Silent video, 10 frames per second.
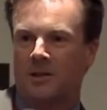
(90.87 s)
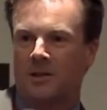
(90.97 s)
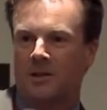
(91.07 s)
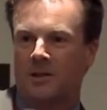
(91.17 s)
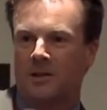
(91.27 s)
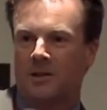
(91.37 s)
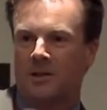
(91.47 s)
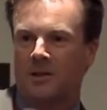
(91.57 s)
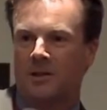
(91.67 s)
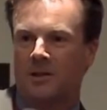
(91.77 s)

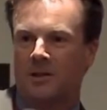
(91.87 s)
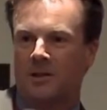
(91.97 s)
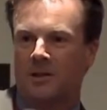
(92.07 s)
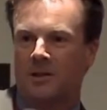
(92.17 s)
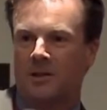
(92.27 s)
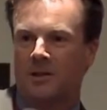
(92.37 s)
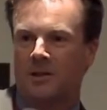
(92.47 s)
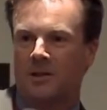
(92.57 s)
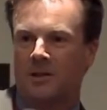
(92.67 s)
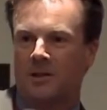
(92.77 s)

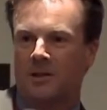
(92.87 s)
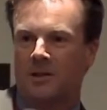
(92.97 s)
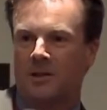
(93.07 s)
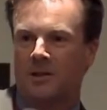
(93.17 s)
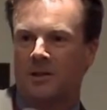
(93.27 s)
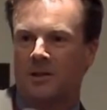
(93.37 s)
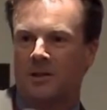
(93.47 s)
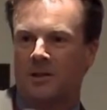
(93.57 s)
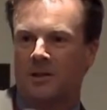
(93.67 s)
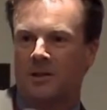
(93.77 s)

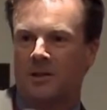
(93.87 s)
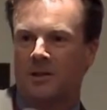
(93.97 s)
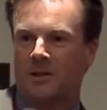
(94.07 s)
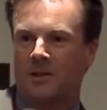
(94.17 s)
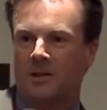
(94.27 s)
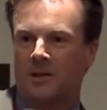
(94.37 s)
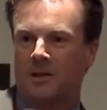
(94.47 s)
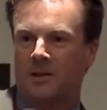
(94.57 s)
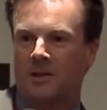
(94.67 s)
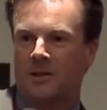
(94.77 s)

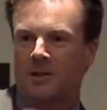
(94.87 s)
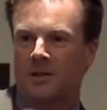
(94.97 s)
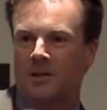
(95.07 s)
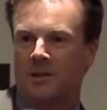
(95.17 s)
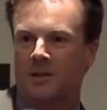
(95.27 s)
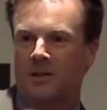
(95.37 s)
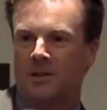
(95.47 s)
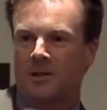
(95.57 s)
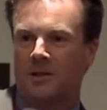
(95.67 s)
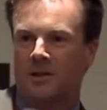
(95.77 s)

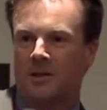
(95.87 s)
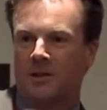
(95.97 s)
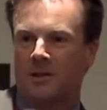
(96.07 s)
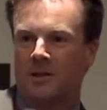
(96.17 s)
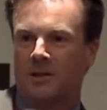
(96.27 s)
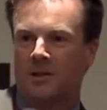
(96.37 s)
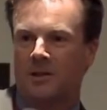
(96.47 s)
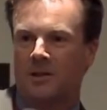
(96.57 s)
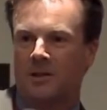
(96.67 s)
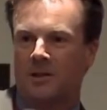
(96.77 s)

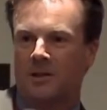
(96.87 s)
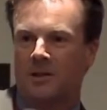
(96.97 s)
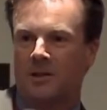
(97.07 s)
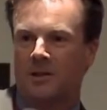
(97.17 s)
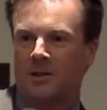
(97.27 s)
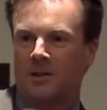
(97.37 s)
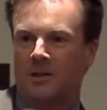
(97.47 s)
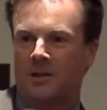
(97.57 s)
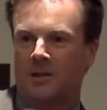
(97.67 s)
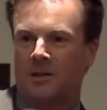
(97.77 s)

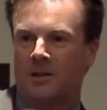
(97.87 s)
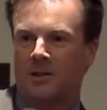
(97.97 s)
[no speech]